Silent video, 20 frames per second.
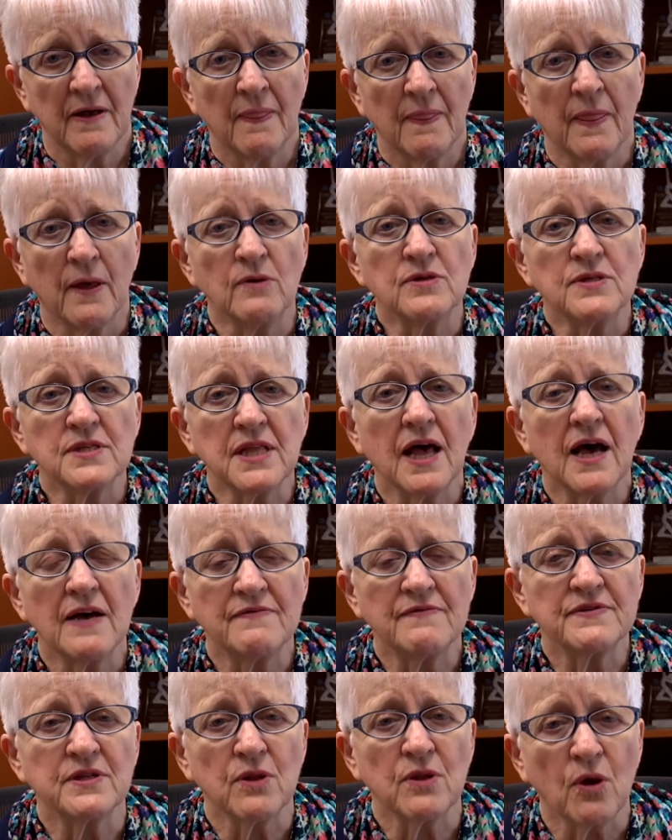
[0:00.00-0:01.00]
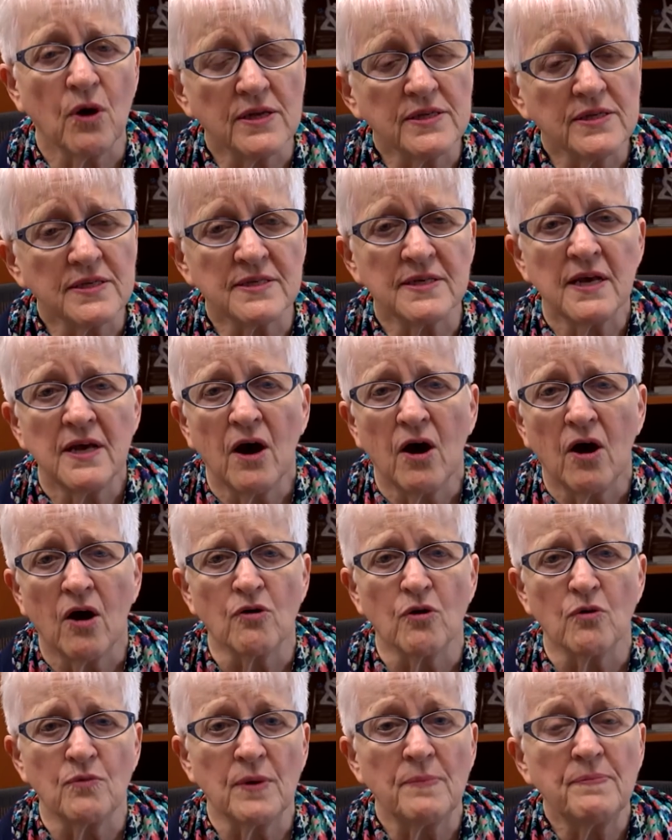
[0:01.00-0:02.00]
Those lives lost
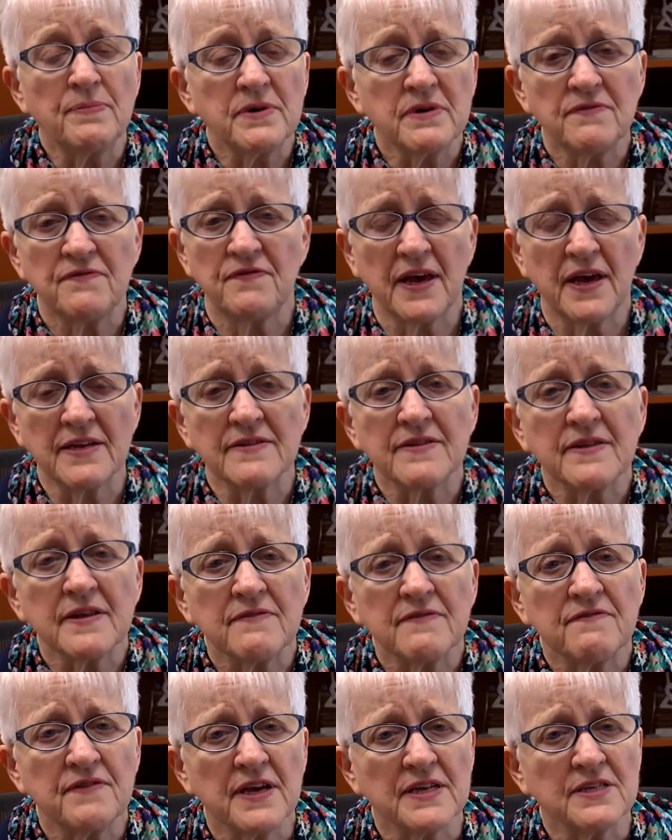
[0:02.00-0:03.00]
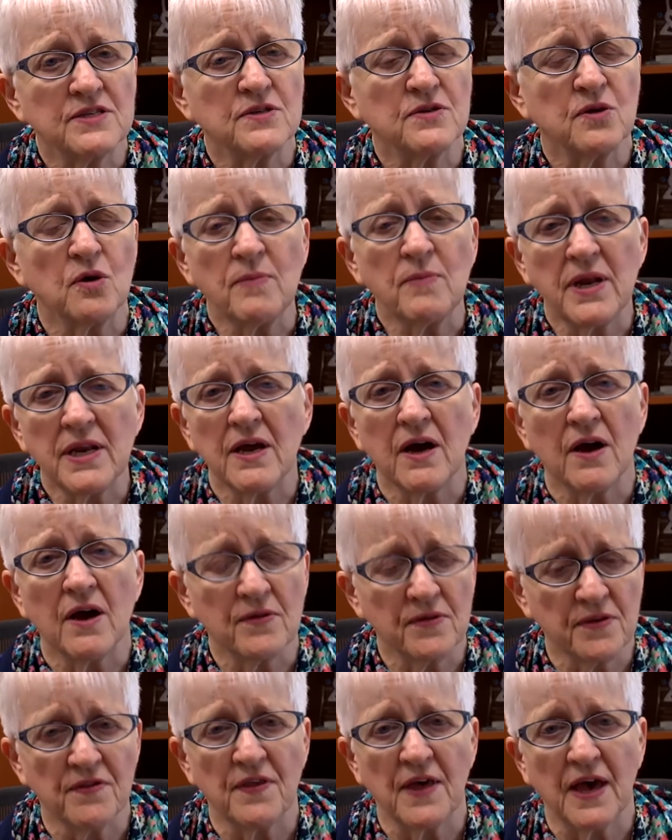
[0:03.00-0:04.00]
are a ripple effect that affects so many
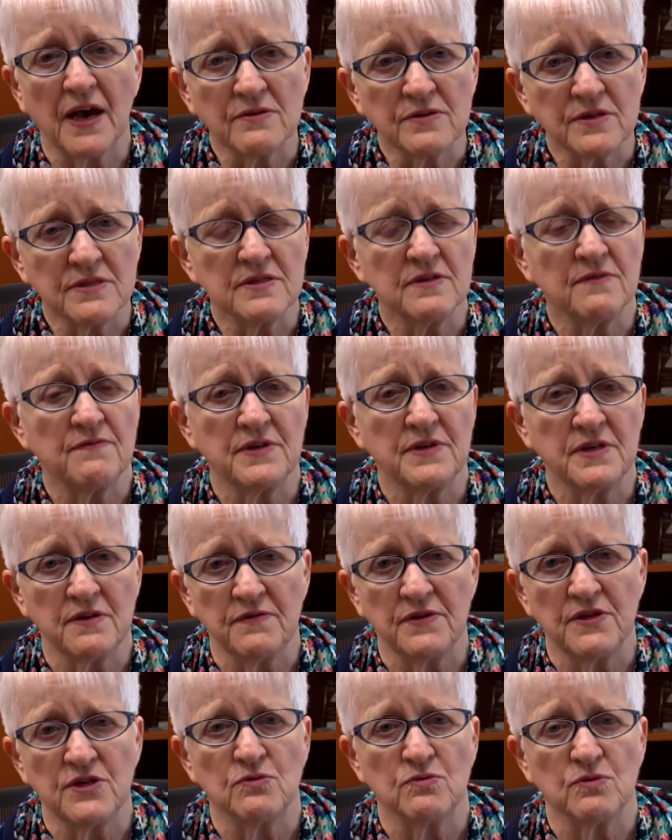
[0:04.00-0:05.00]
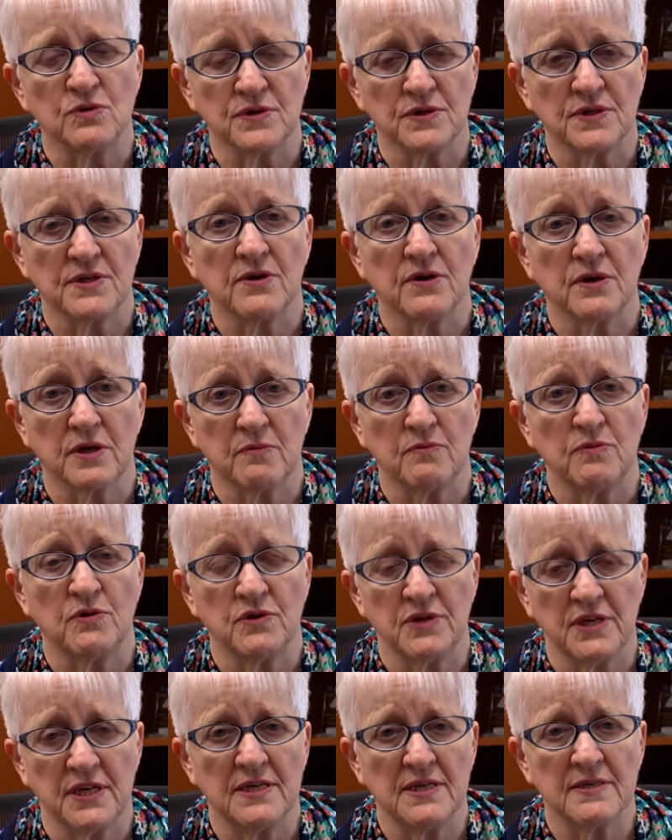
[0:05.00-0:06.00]
other thousands of individuals in our
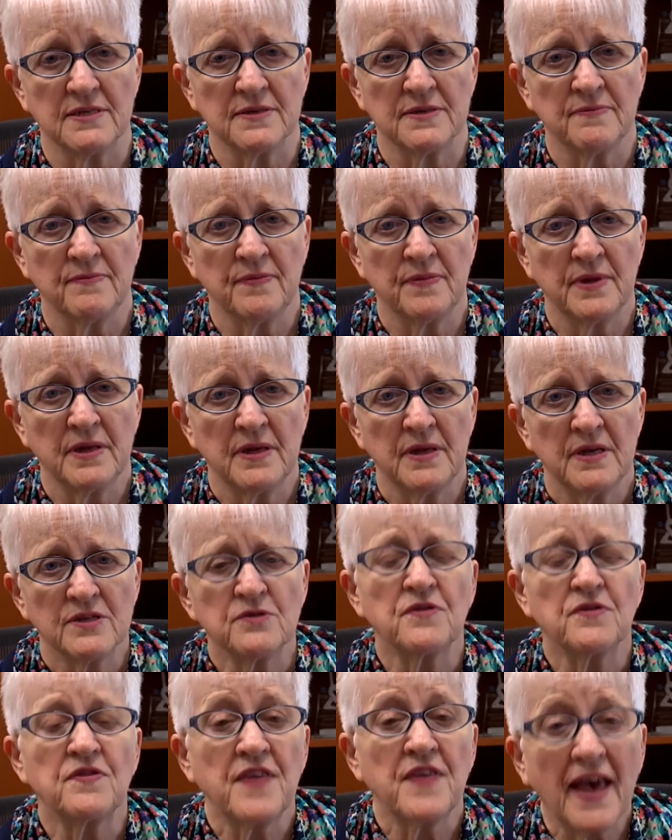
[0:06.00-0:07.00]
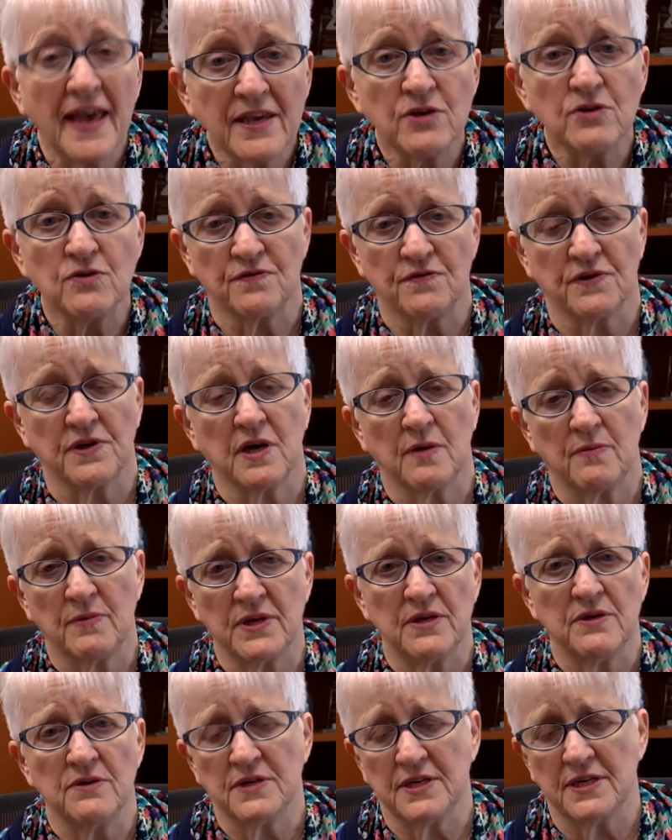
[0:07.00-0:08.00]
communities. So thank you for coming
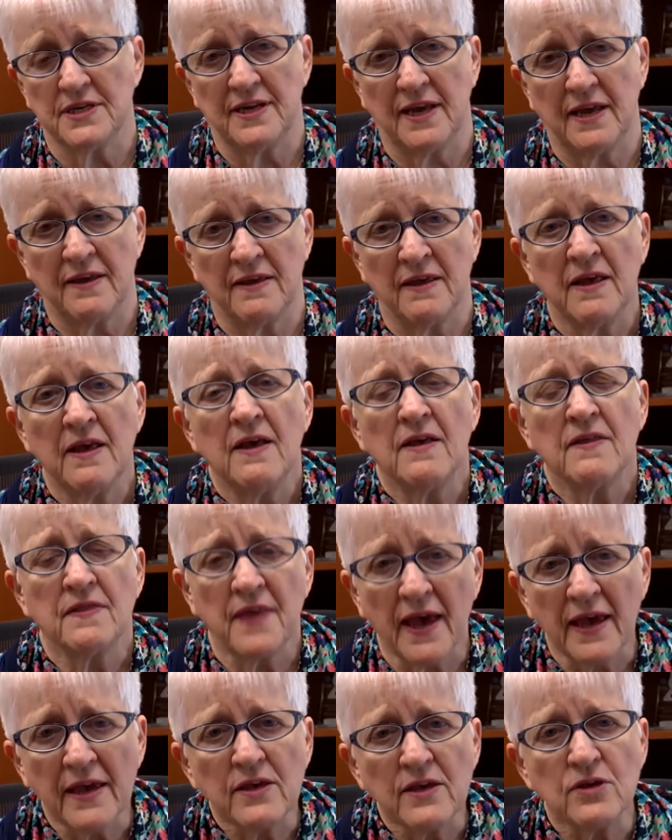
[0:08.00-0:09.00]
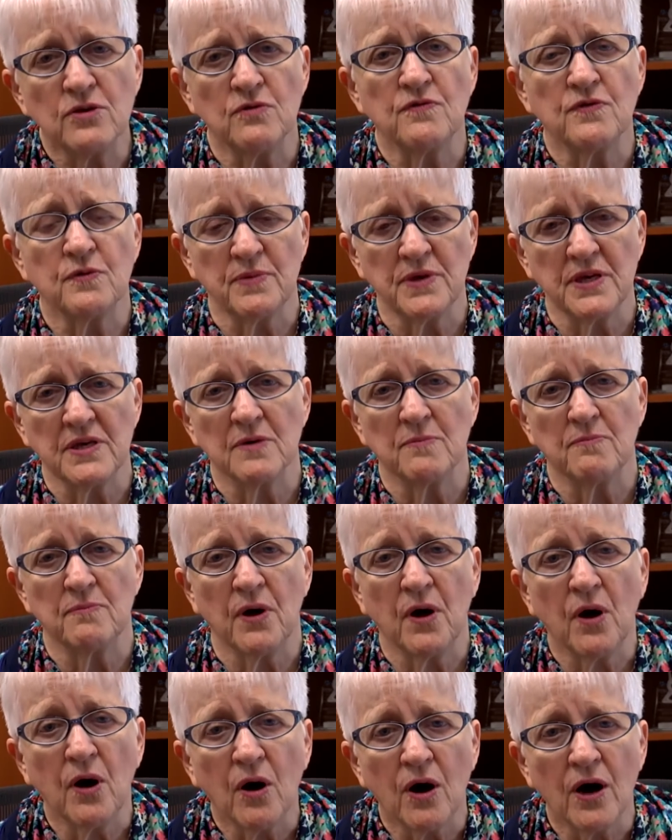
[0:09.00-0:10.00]
here today. Thank you for being a
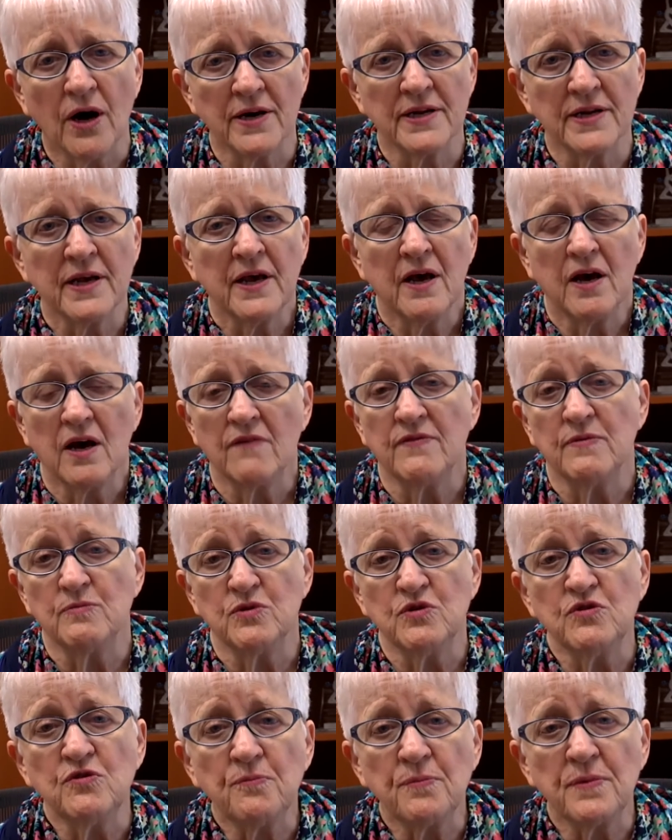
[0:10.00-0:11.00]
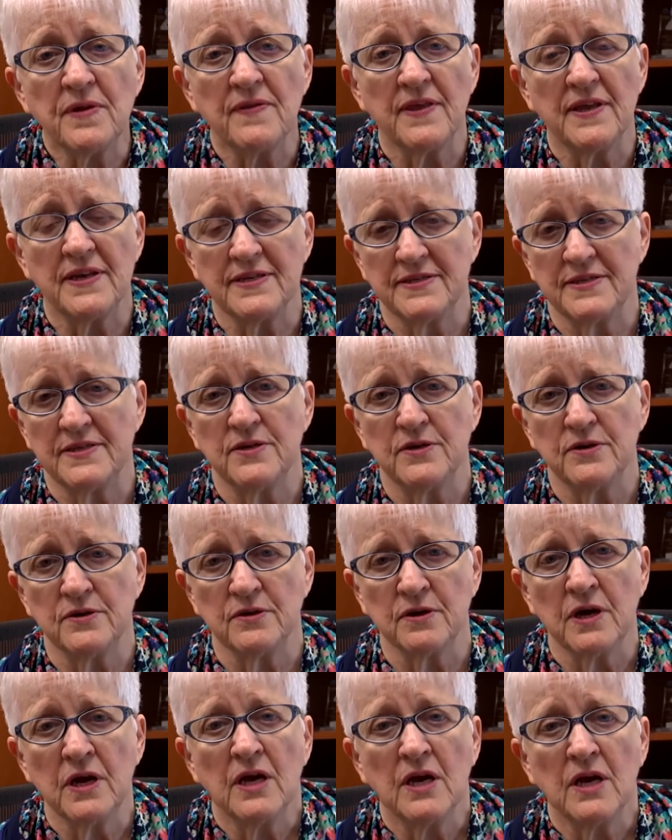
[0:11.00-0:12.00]
part of a movement that is
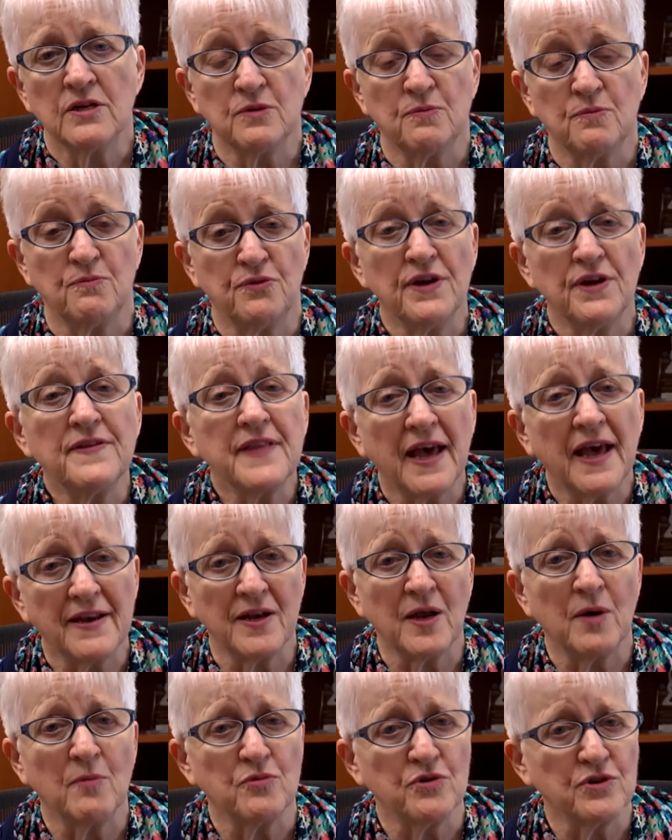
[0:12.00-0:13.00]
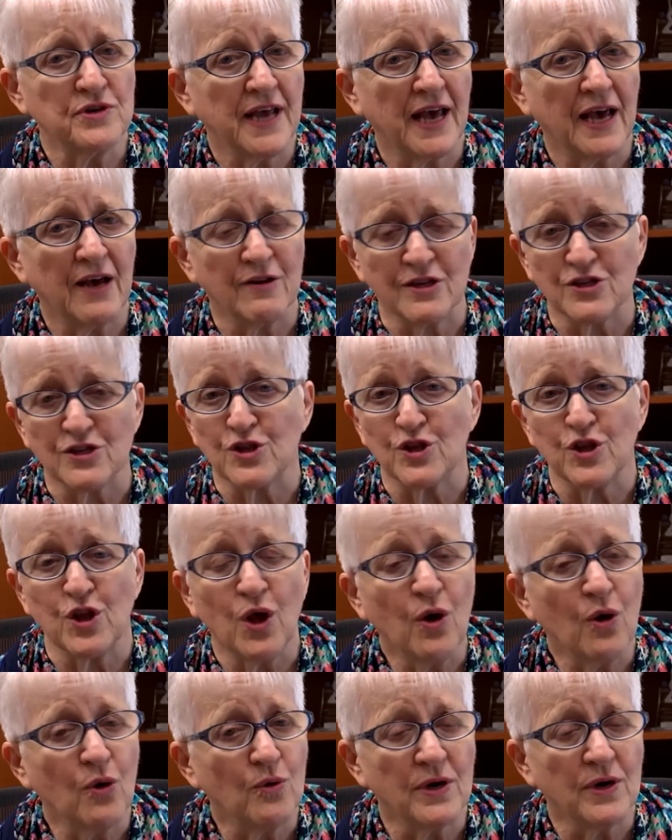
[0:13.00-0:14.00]
here to bring that number down as
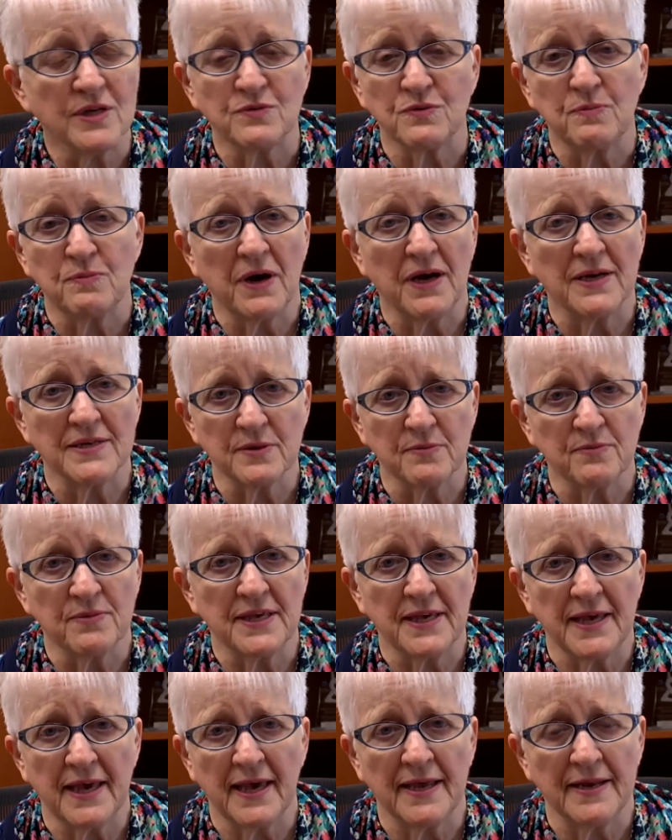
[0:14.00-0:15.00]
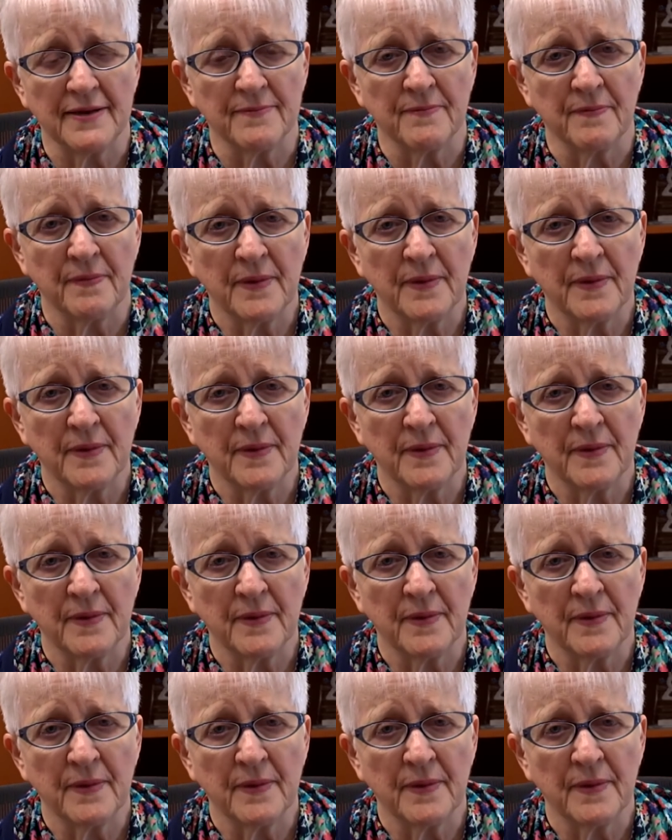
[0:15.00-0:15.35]
low as we possibly can.